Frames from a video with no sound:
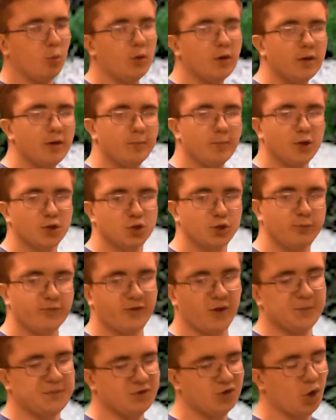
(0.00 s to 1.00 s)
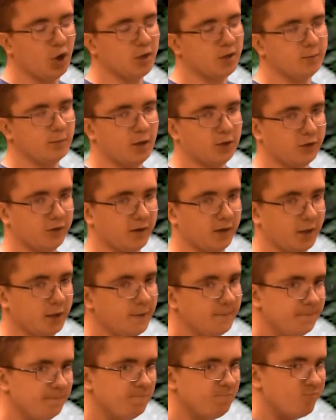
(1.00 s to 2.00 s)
one of the mushrooms I'll be talking about today,